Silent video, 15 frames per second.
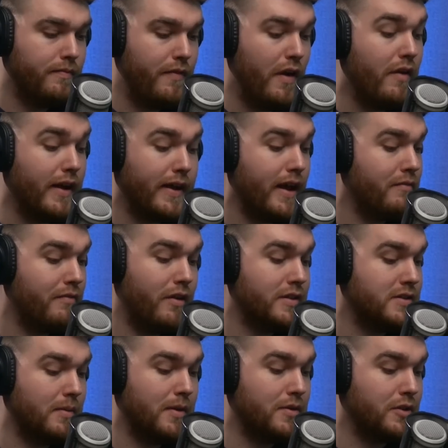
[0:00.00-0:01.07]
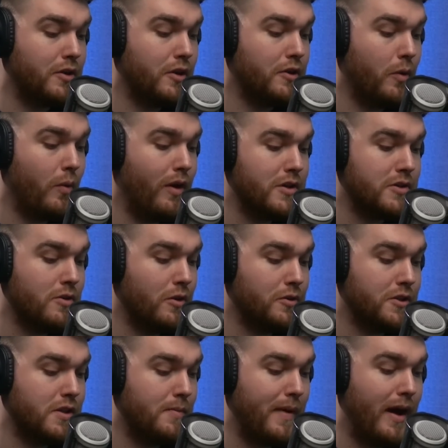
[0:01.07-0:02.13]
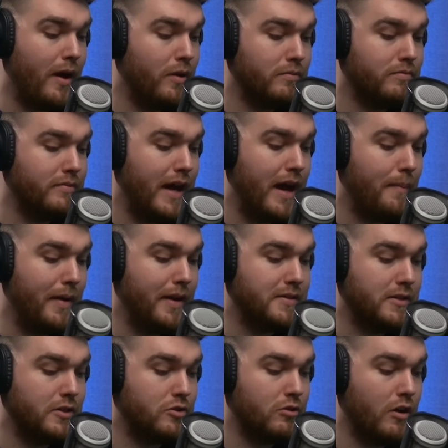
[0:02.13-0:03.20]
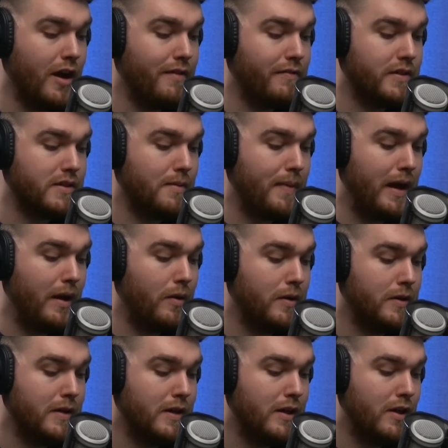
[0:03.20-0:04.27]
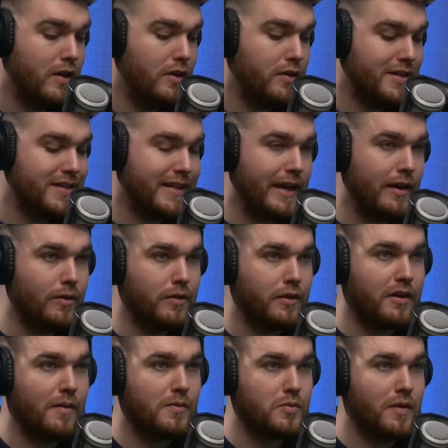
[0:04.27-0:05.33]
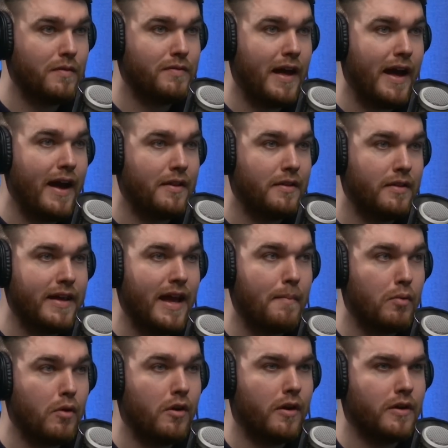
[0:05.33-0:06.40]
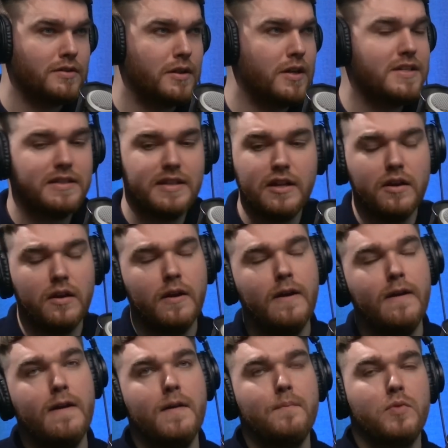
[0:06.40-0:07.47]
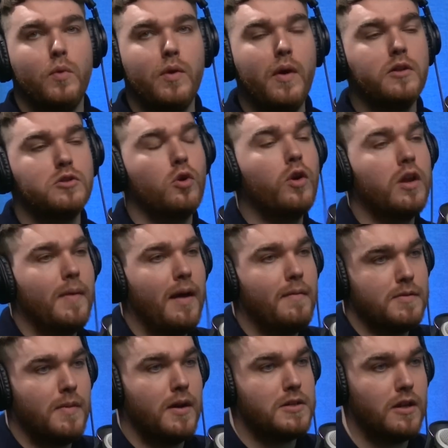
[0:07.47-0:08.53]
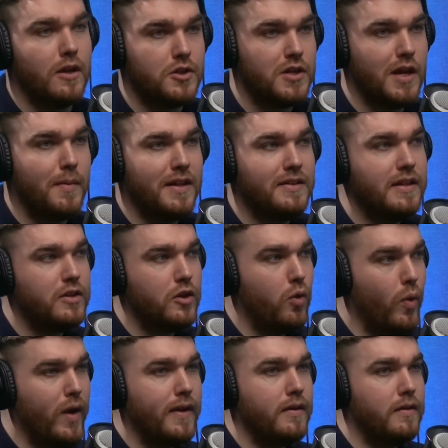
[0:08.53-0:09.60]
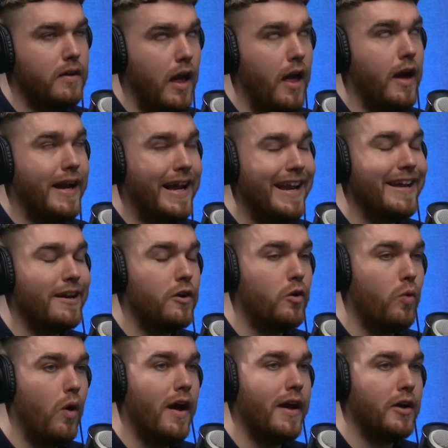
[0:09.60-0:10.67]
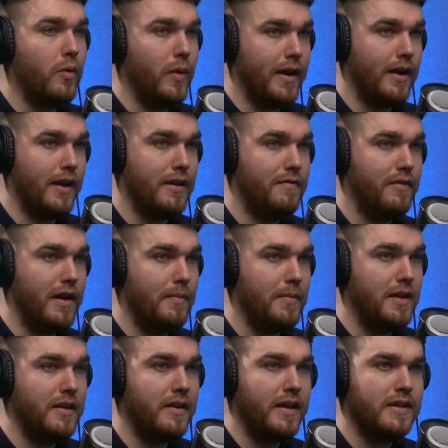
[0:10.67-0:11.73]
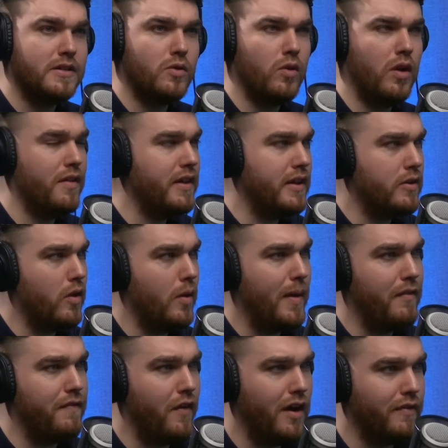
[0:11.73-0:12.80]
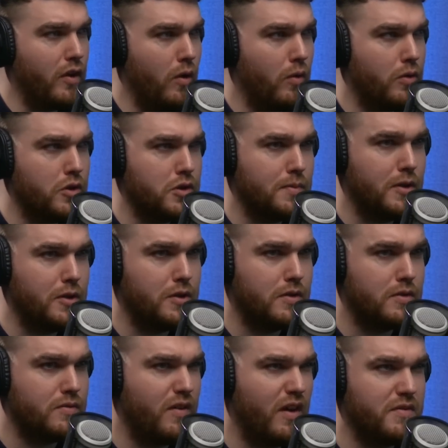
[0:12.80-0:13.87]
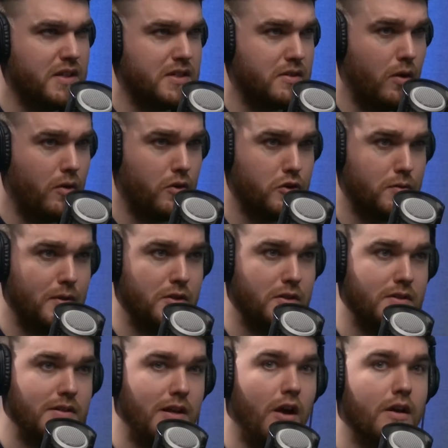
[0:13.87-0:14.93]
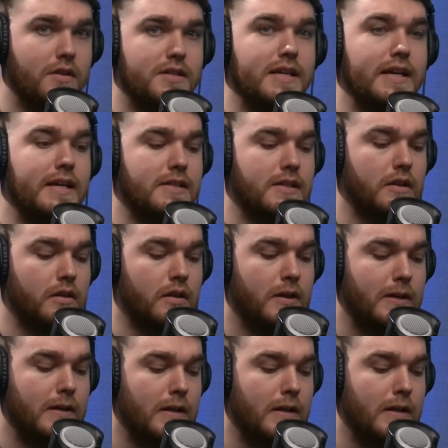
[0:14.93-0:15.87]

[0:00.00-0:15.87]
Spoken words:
Very similar to Cunha, where it's not just about that ability to drive; it's about the skill that comes with that and the end product. Because we weren't talking about him as much last year, but it did click quite quickly for him, though, didn't he? He scored. I think he got about 5 goal contributions, 5-6 goal contributions last season.